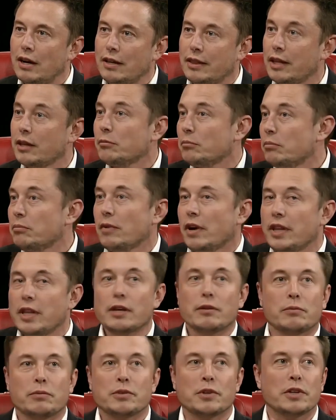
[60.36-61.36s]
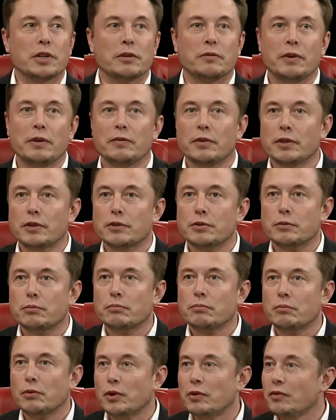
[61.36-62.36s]
I think certainly people in this
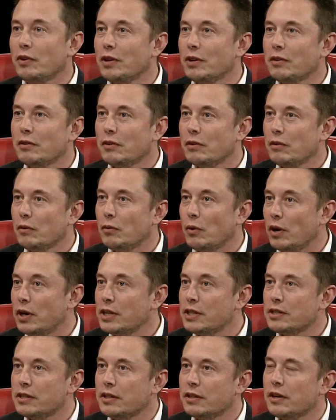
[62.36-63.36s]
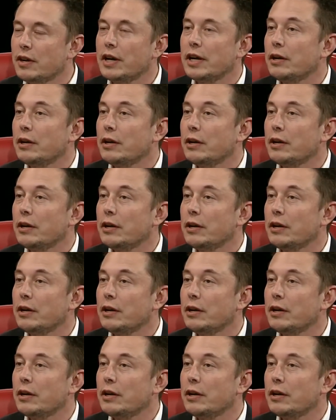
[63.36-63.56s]
room want, and